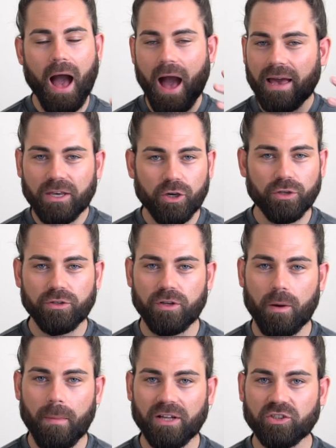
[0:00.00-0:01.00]
I couldn't
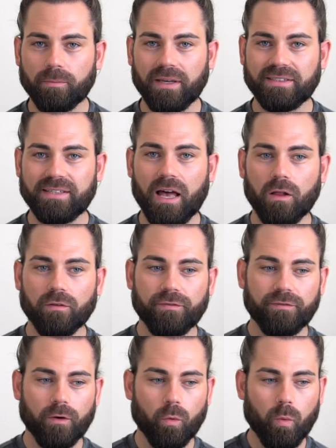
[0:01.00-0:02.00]
imagine
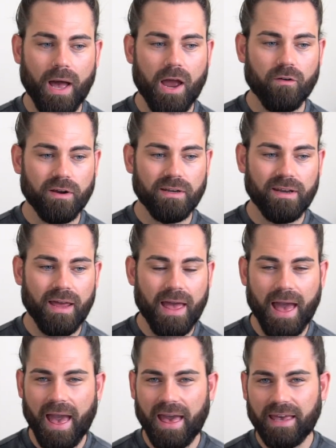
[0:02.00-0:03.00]
myself wearing
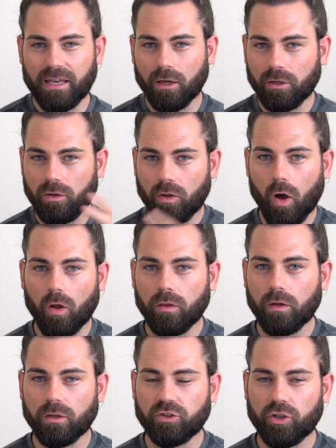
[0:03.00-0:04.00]
a
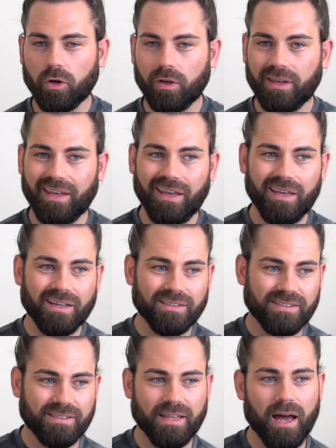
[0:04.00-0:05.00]
non-chunky
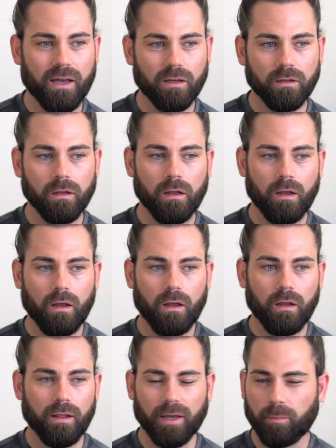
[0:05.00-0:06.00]
style
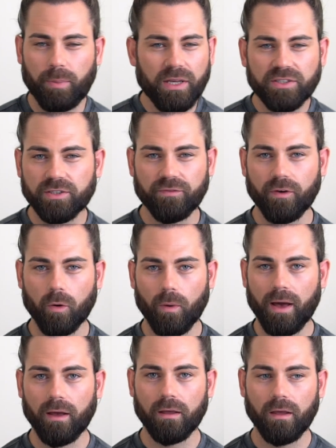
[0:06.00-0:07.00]
like piece of
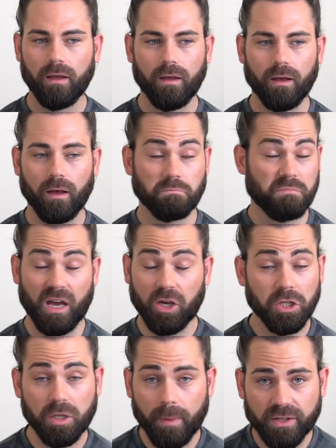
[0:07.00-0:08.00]
footwear. I
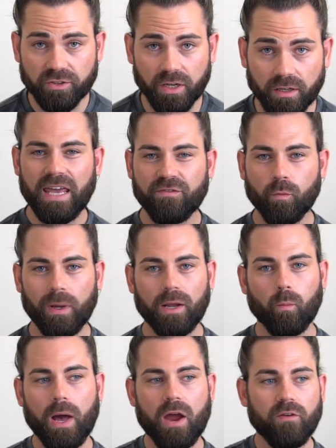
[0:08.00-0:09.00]
couldn't imagine it. Even when I'm
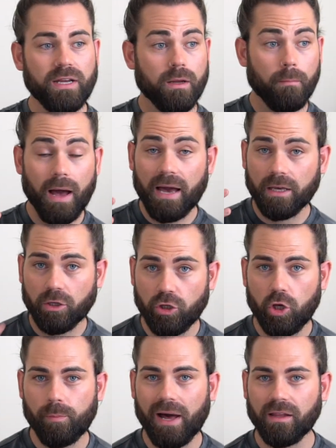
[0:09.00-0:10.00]
wearing my
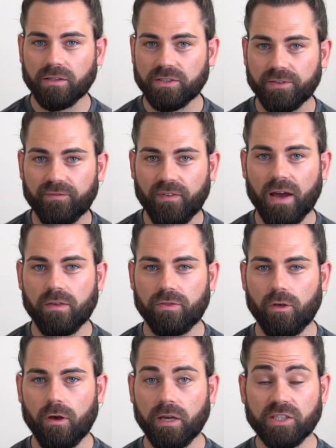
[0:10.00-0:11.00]
New Balance
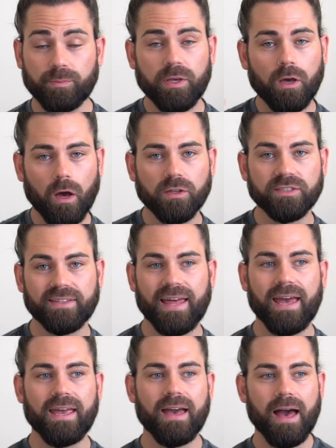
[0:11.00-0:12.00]
530s, because
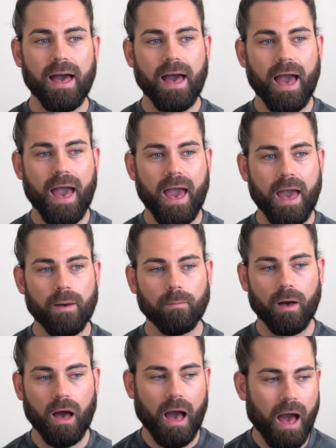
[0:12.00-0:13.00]
they
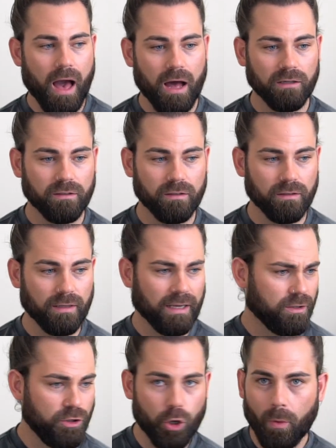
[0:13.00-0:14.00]
aren't
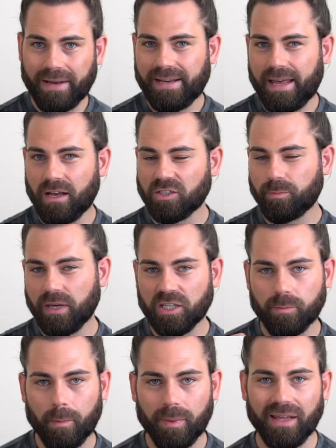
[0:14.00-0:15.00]
like nowhere near as big as
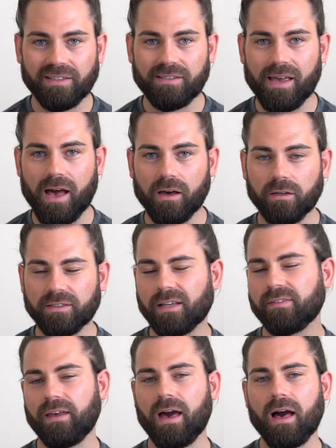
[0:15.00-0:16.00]
my Balenciagas,
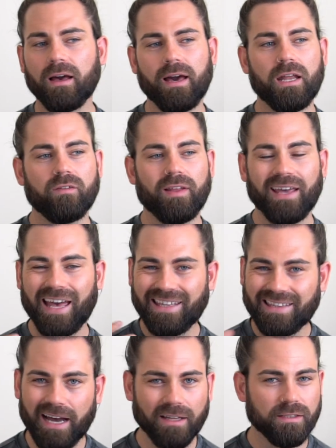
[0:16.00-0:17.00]
like they are kind of like a
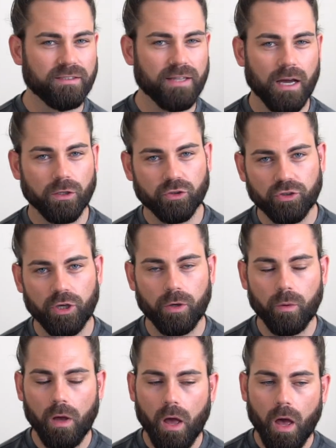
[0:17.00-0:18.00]
dad style
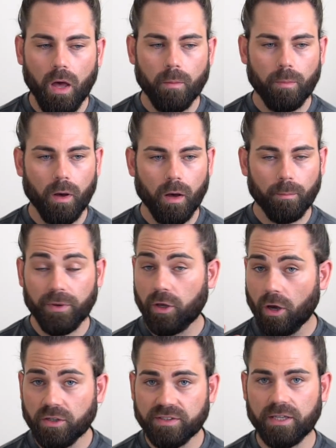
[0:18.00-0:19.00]
shoe, but
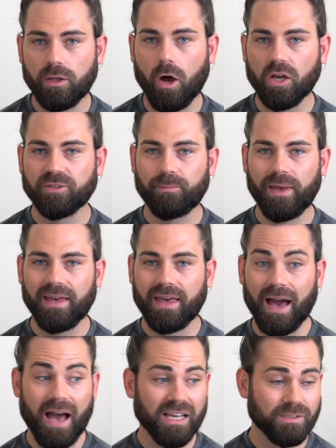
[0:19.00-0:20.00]
because they're not as big
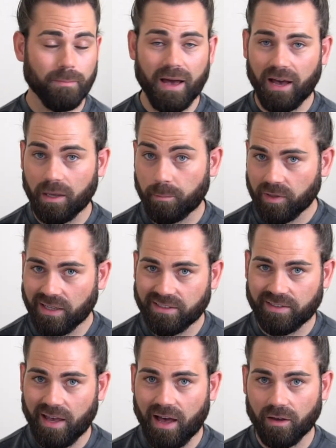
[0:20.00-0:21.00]
as my
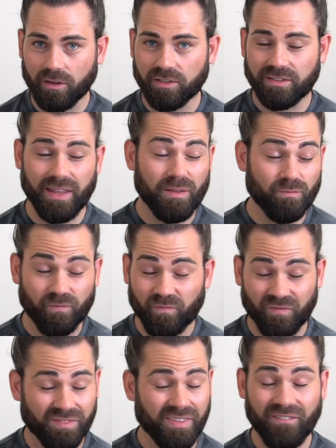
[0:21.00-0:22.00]
Balenciagas, they
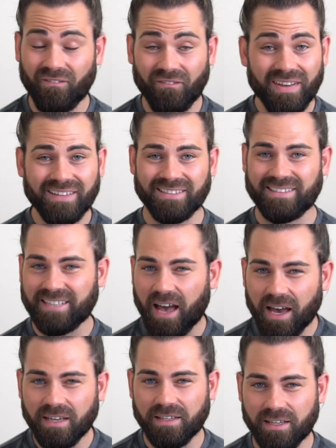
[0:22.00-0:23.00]
feel
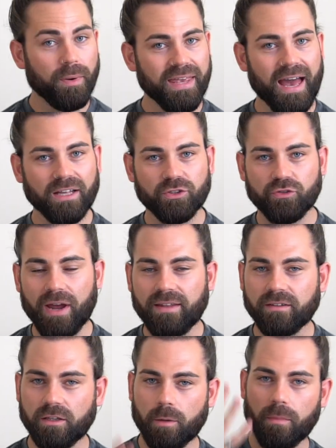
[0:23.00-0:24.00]
tiny. But yeah,
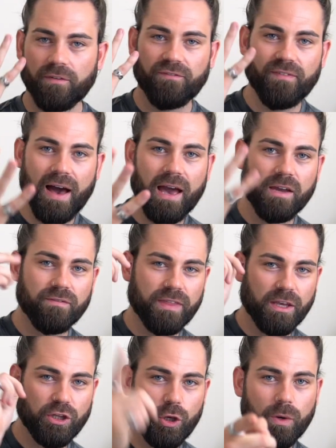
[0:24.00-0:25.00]
trend number 5
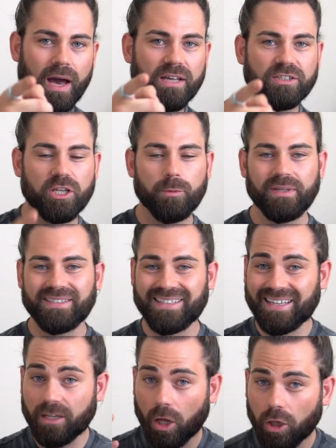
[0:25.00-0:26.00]
that you guys are gonna be
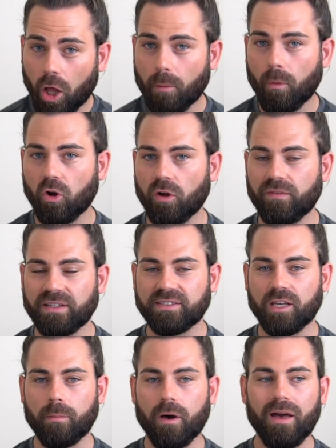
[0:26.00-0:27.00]
seeing a lot more of
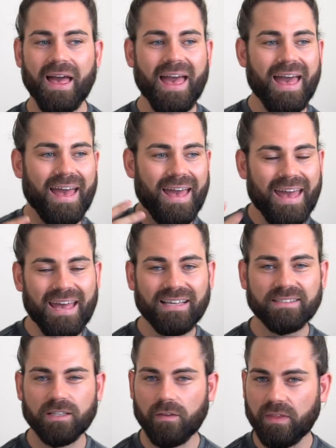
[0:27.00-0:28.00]
summer
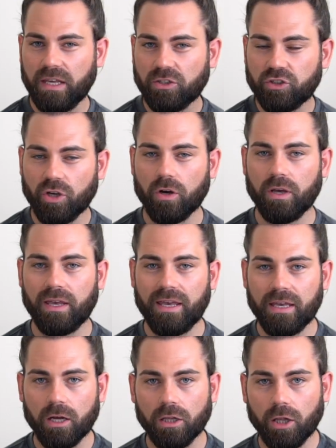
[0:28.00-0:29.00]
is the
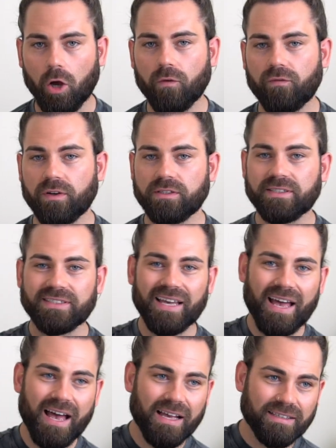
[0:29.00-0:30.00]
chunky loafers
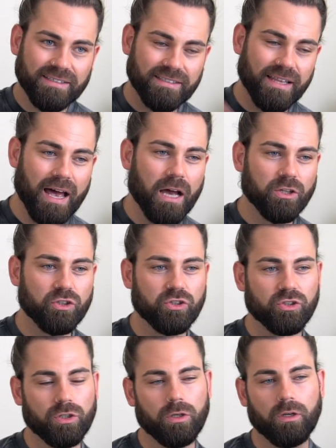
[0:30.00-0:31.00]

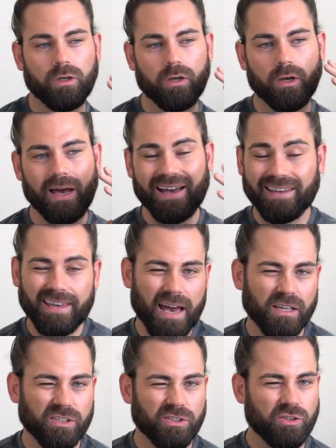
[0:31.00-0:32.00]
slash, I
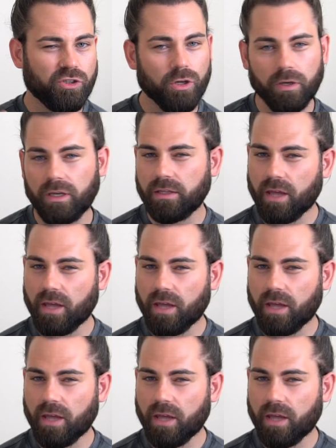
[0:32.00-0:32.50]
guess, chunky